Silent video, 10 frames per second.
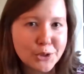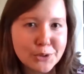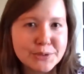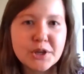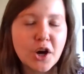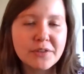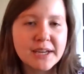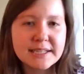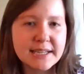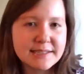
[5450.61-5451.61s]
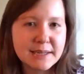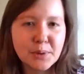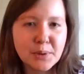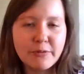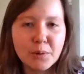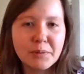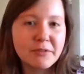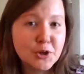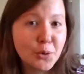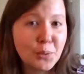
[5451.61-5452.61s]
use the online testing platform
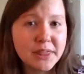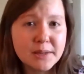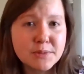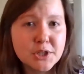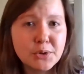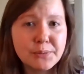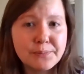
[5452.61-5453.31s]
if you don't want them to.